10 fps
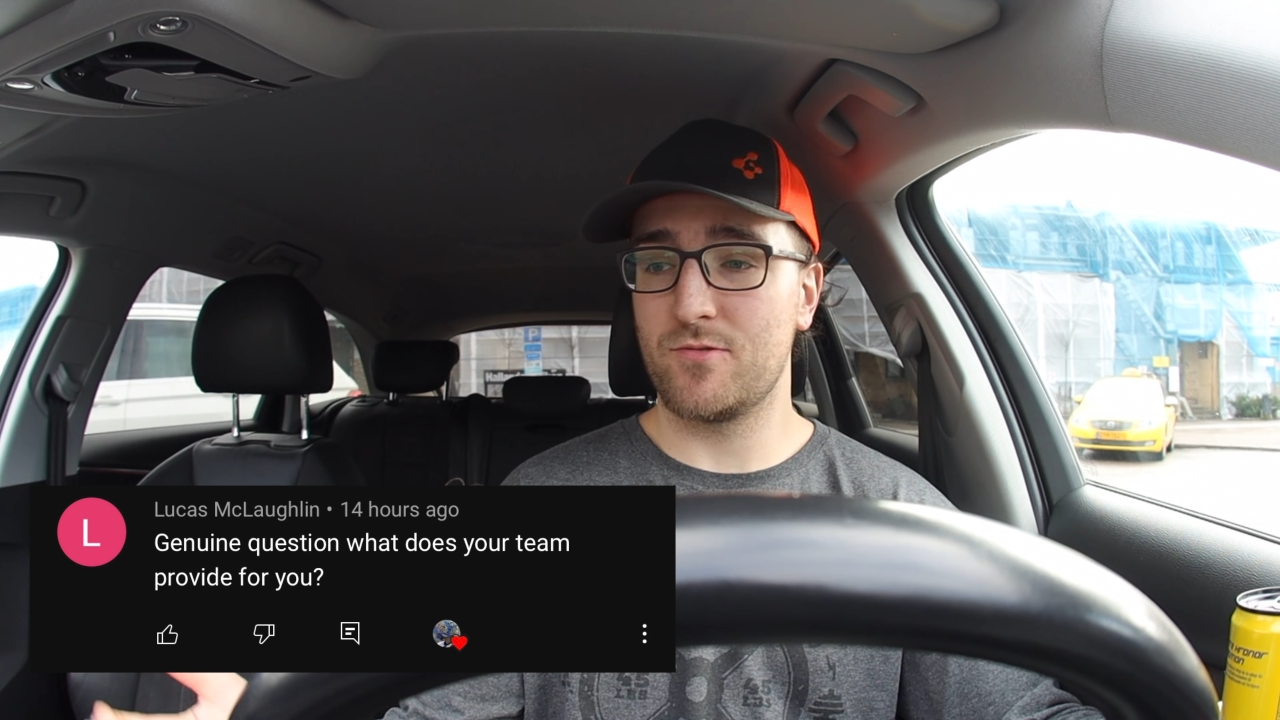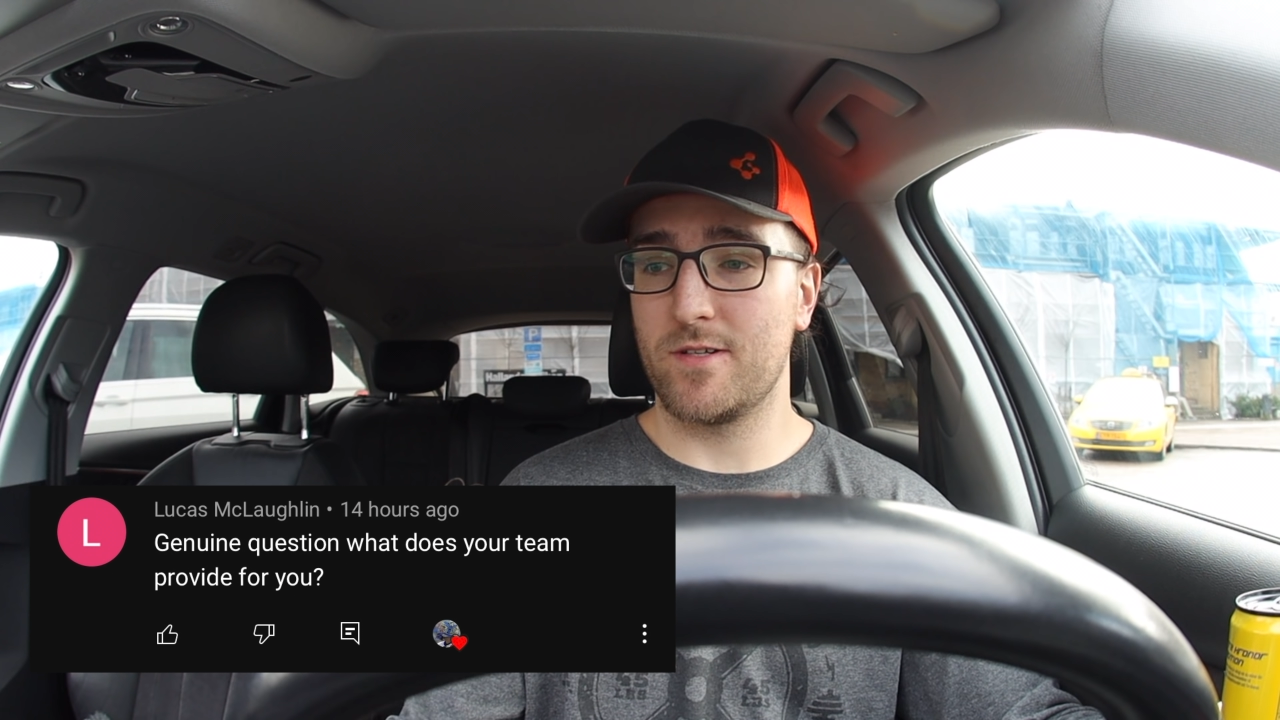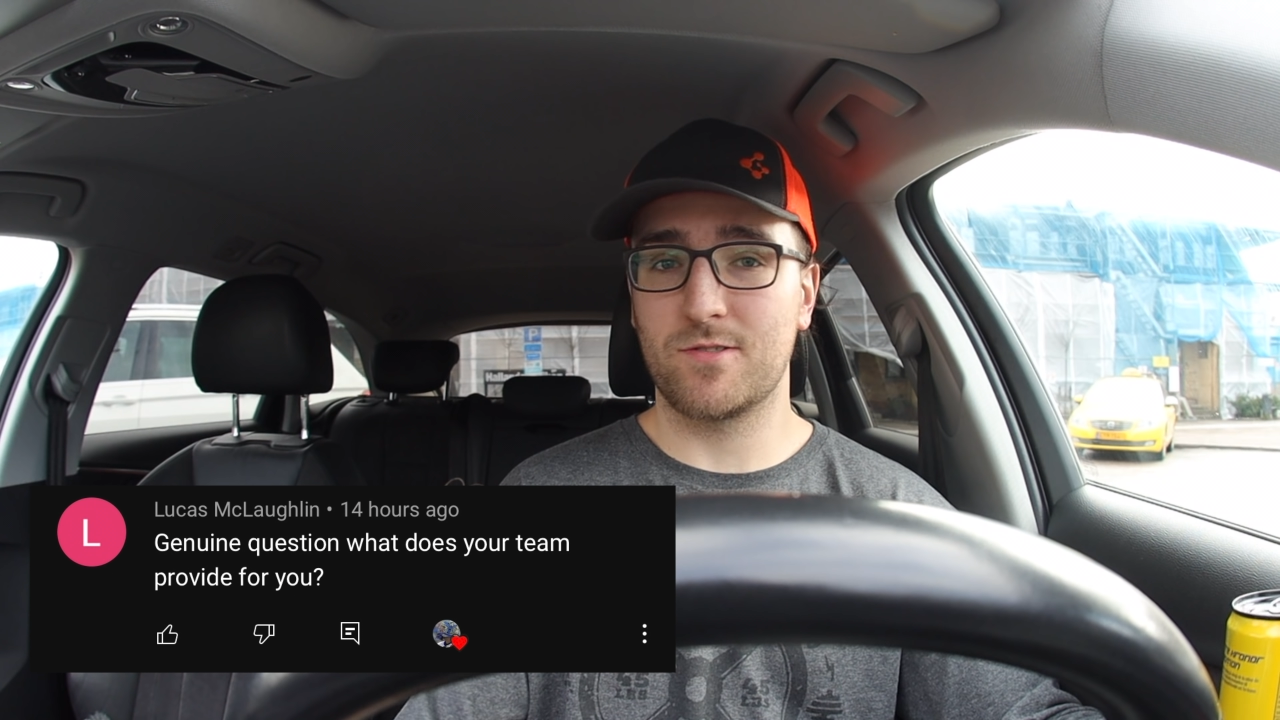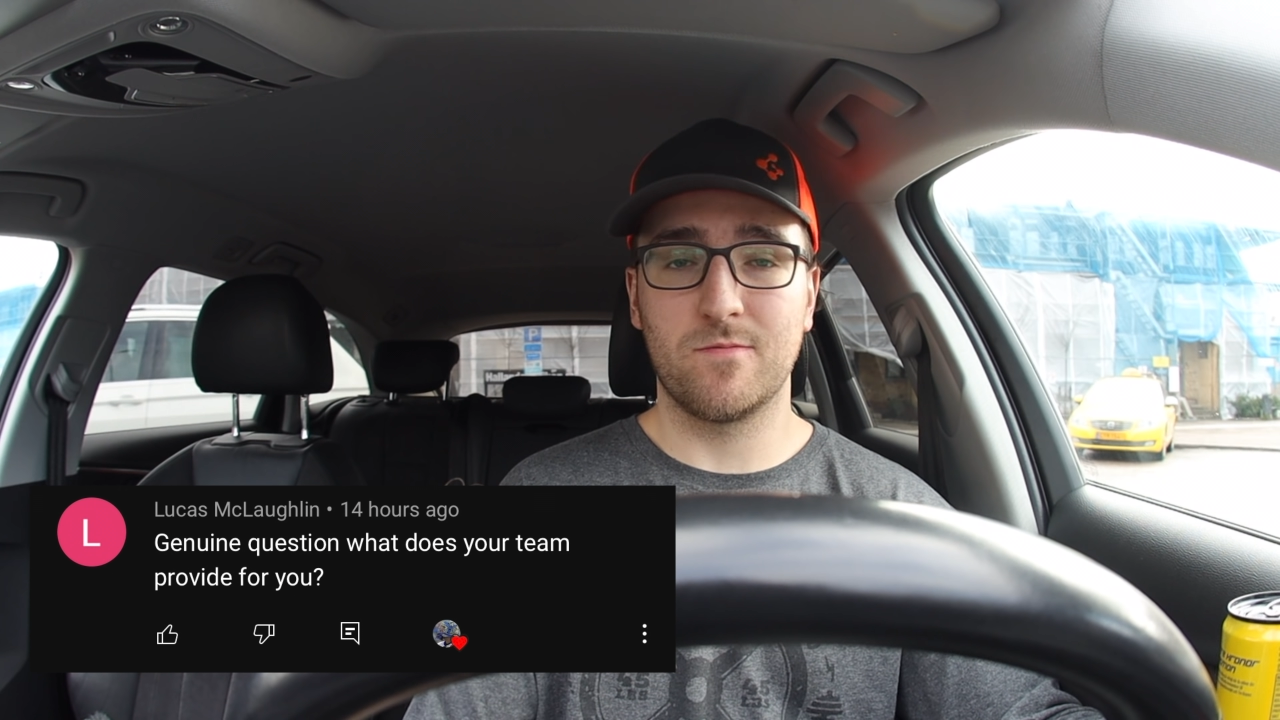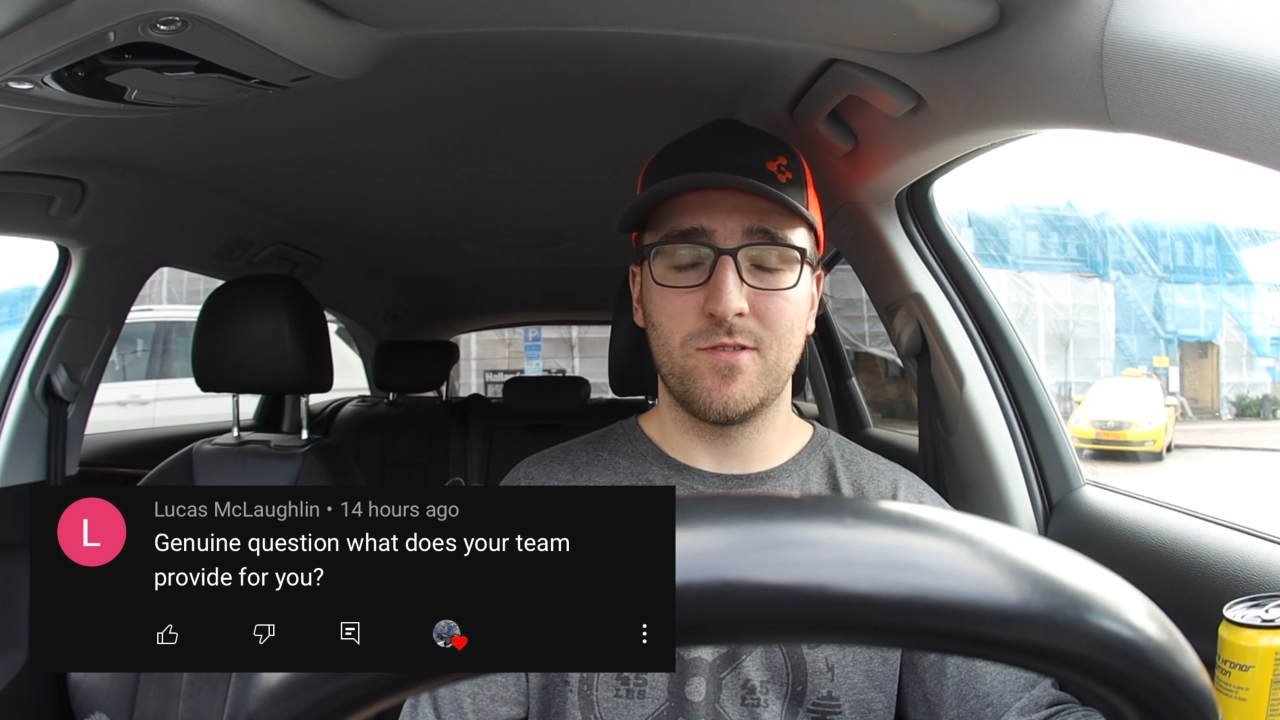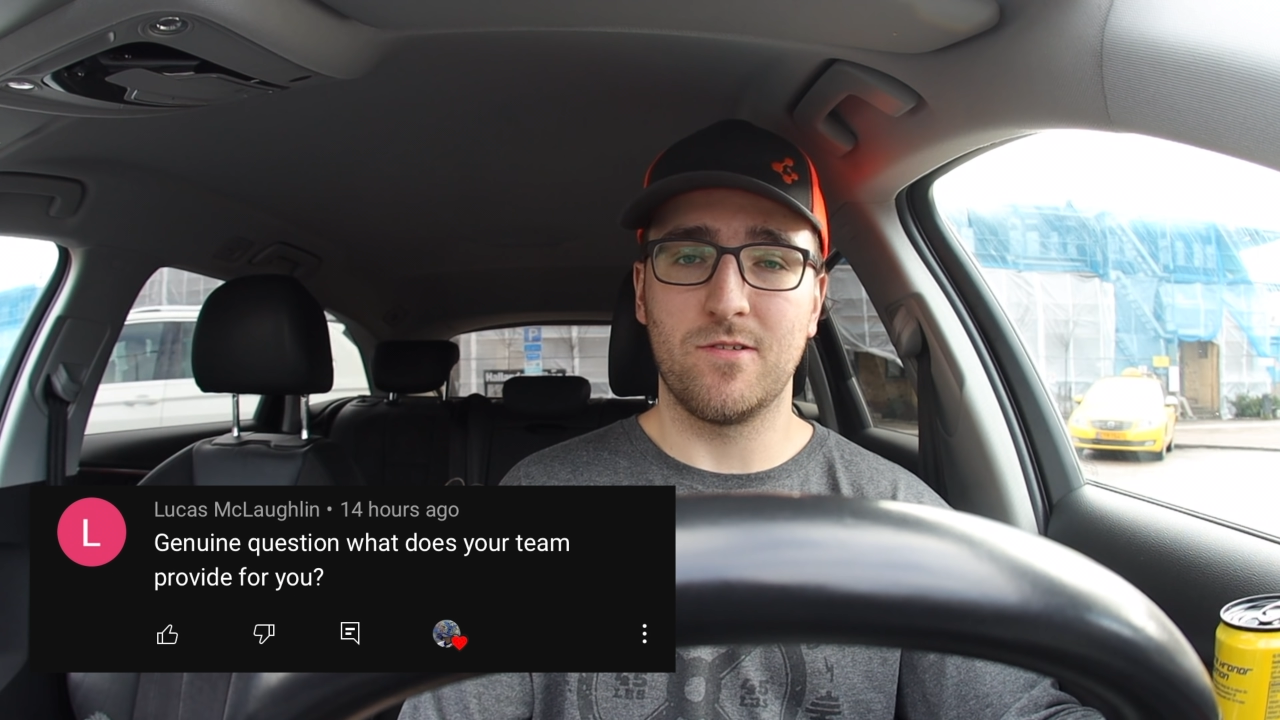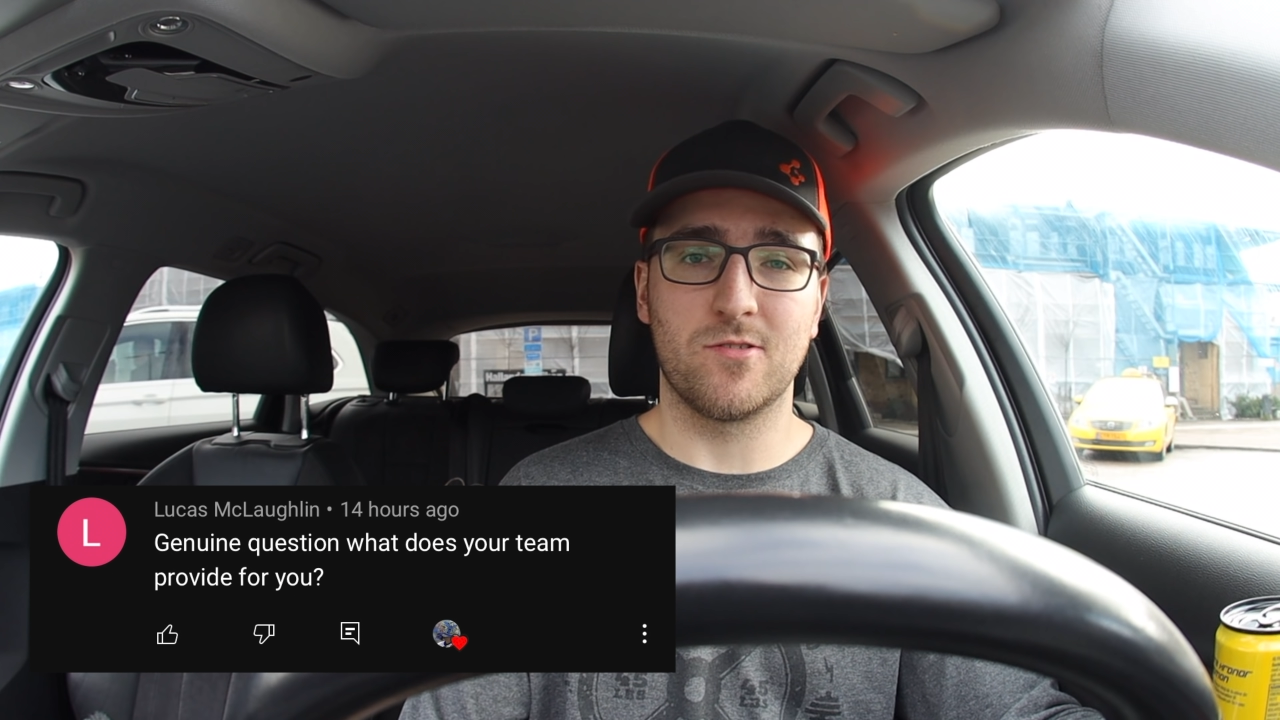restroom too,